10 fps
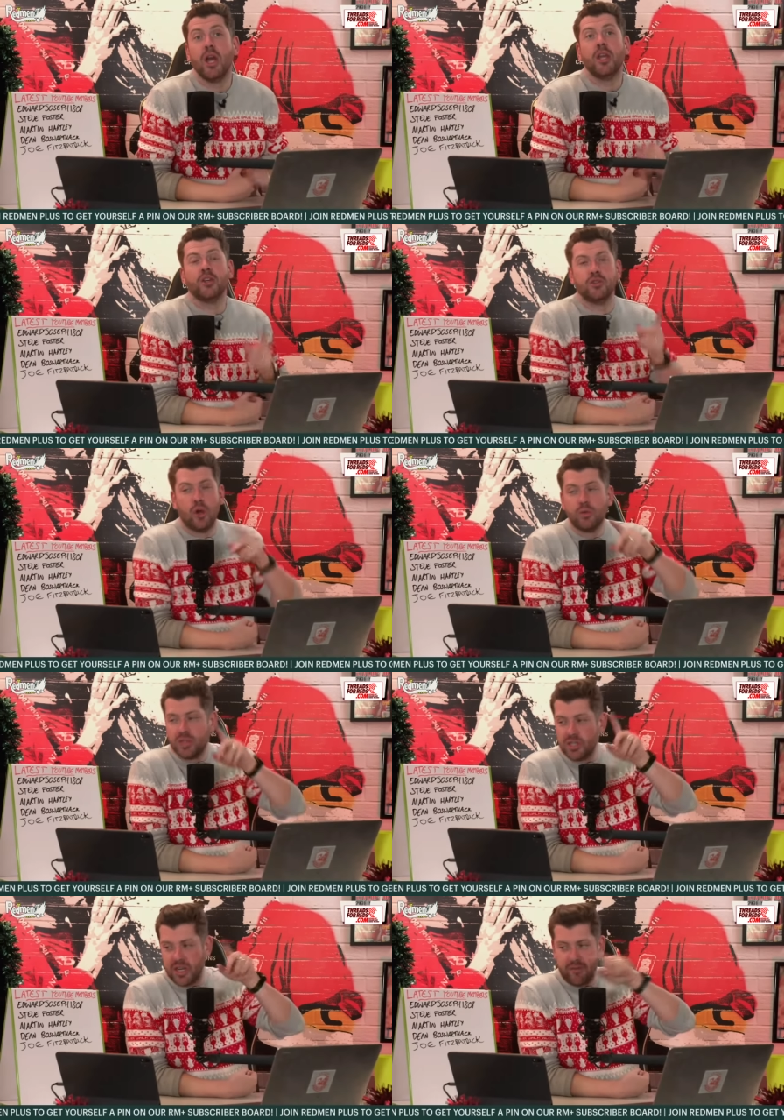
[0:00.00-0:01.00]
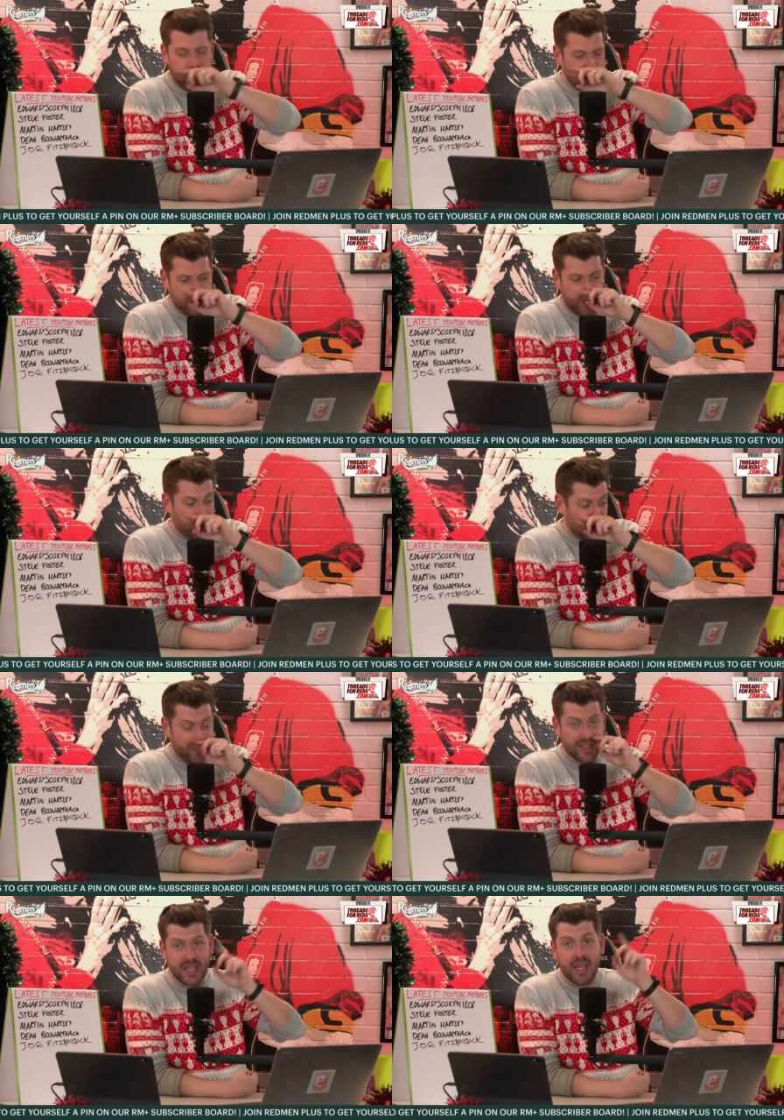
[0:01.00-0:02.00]
you'll notice, and I've mentioned this
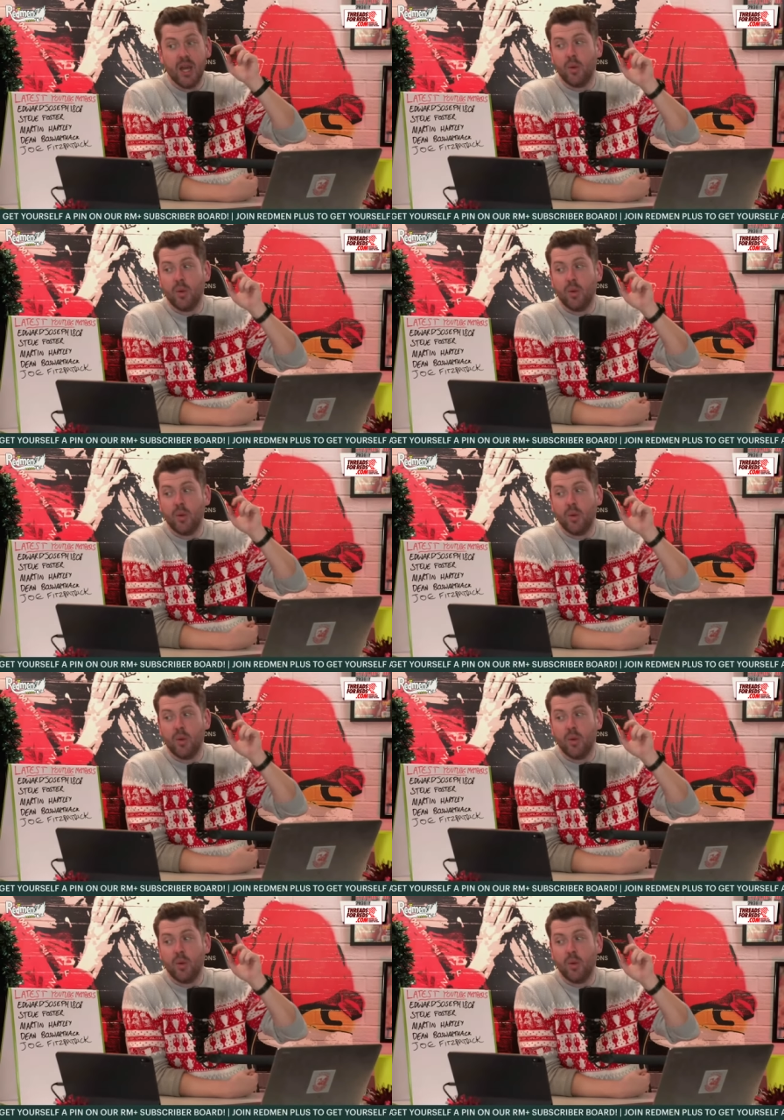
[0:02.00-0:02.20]
previously,